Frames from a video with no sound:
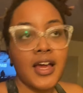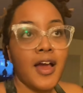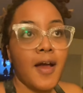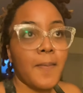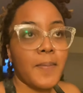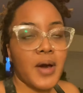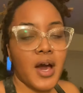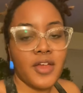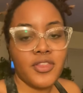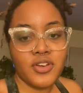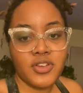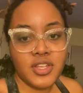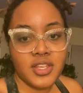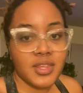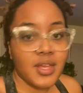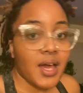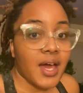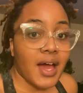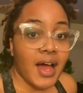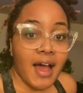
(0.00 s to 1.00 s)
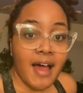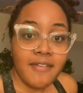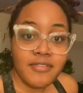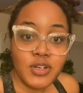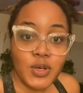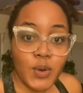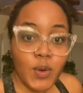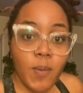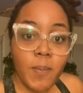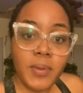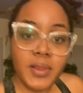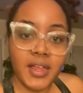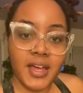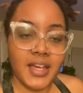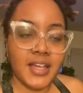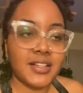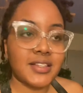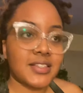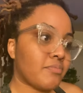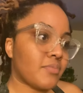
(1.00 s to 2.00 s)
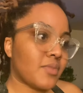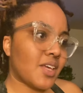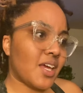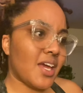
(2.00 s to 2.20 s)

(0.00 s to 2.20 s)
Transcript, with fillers: but other than that, I have no complaints.